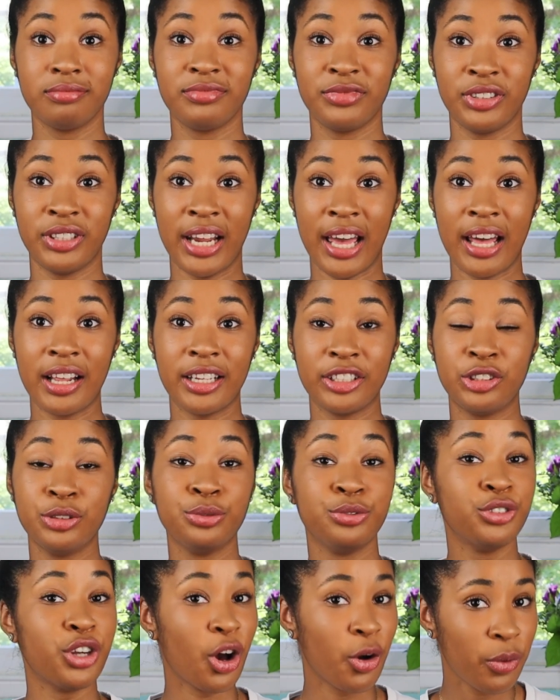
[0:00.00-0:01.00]
Now that you
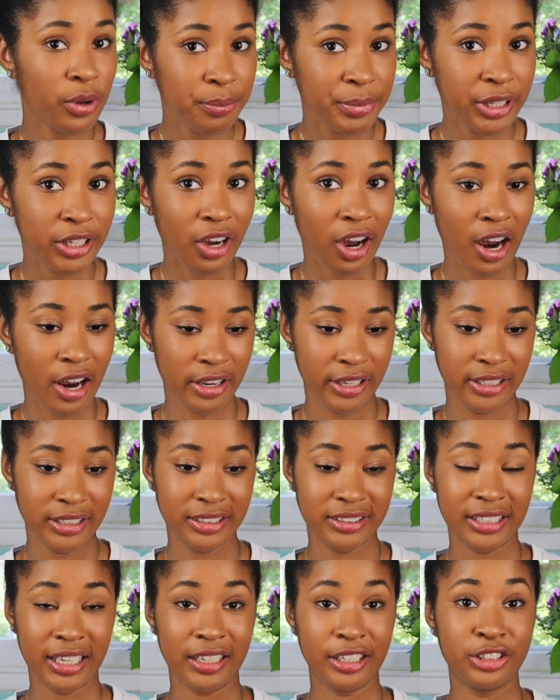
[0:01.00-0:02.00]
know what PR
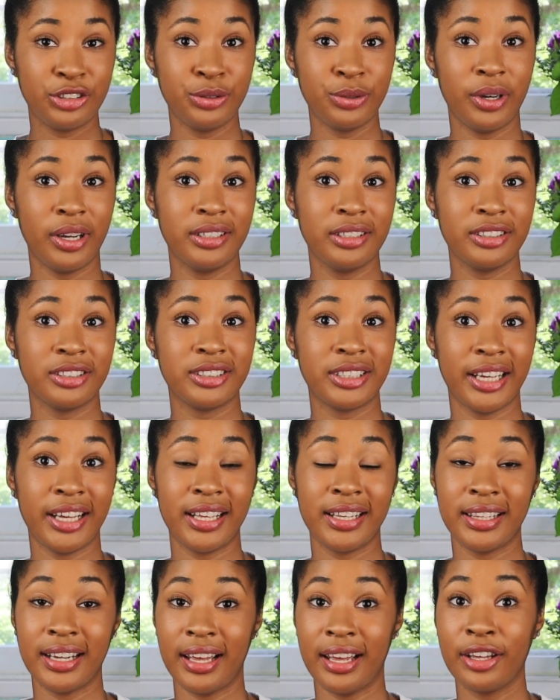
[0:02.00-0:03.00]
is, now that you
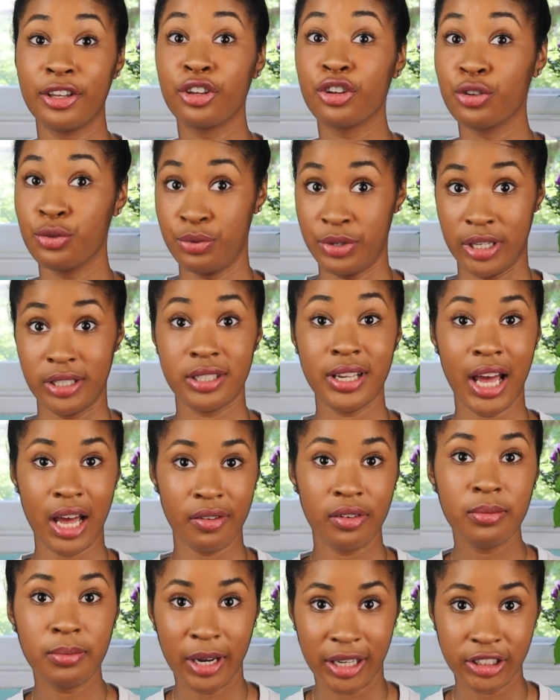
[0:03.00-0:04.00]
understand that you need to
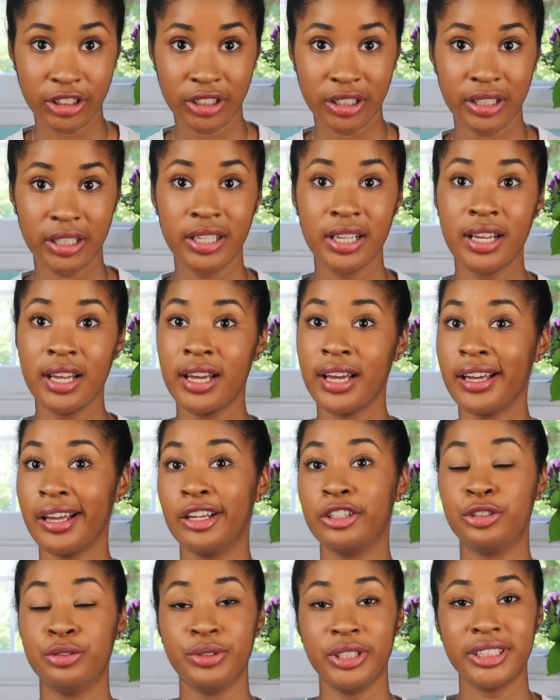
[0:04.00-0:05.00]
have a budget,
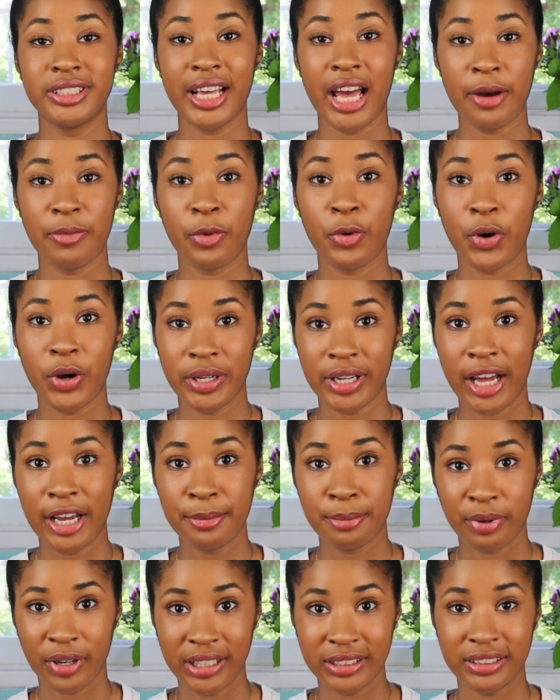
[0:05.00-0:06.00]
that you need to have an
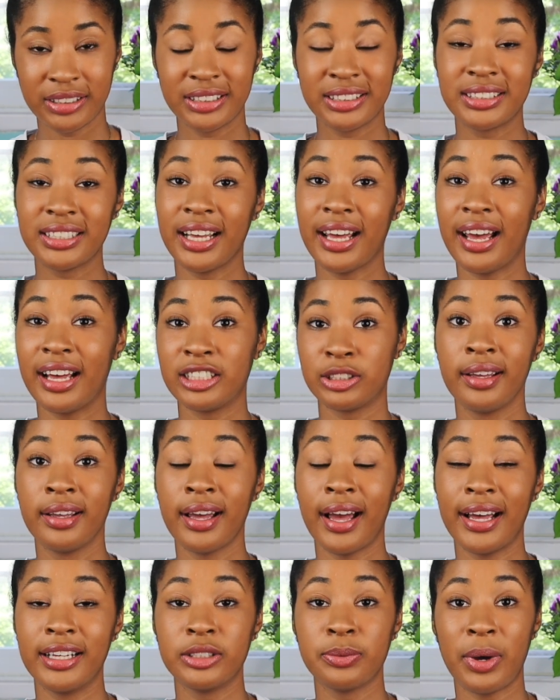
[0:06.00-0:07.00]
online presence
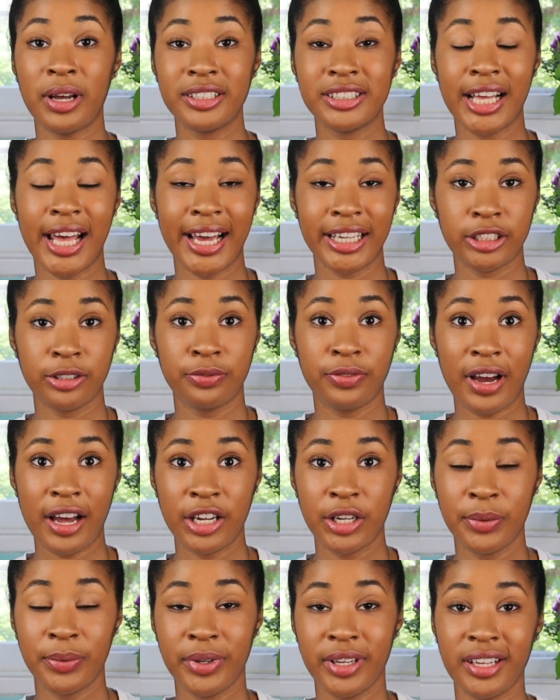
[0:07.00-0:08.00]
as well as an active
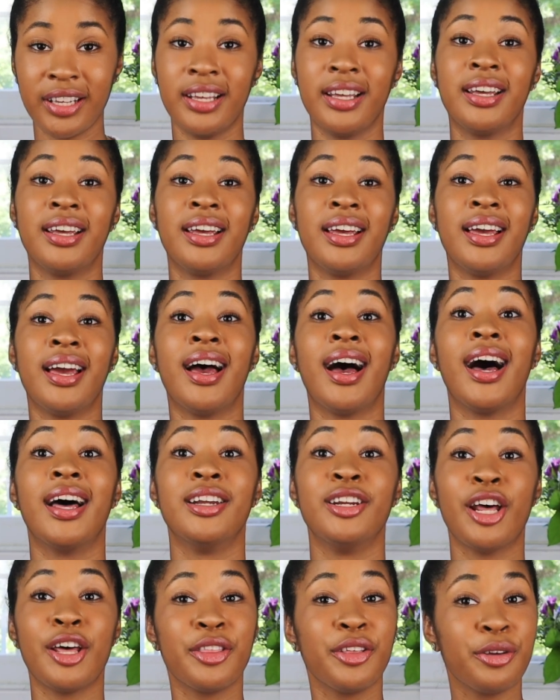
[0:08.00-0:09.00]
following,
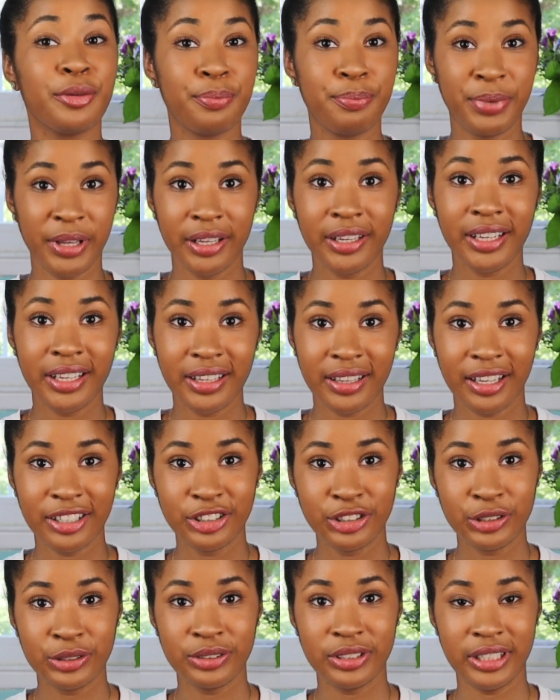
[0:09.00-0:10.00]
another biggie
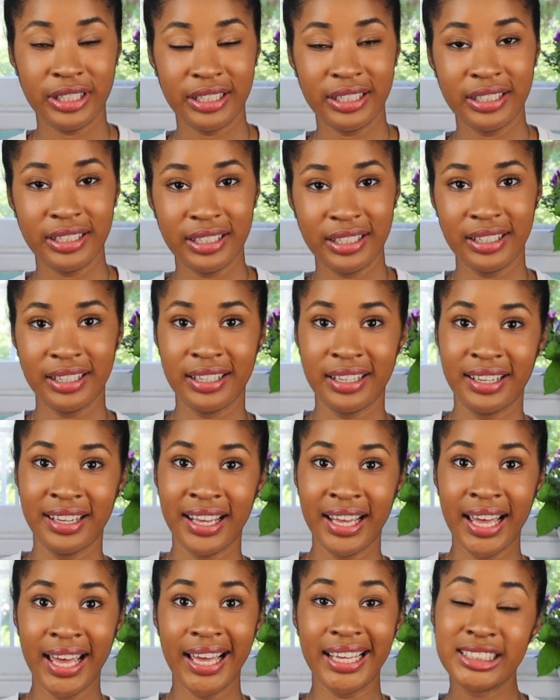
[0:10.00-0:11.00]
that you need
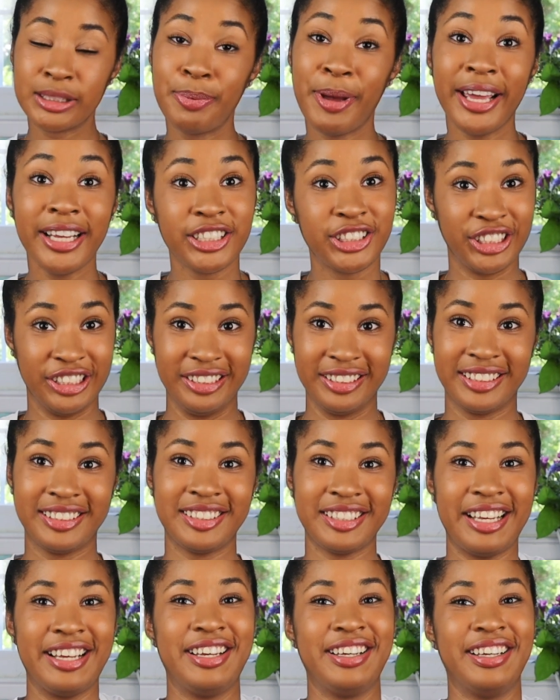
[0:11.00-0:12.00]
is patience.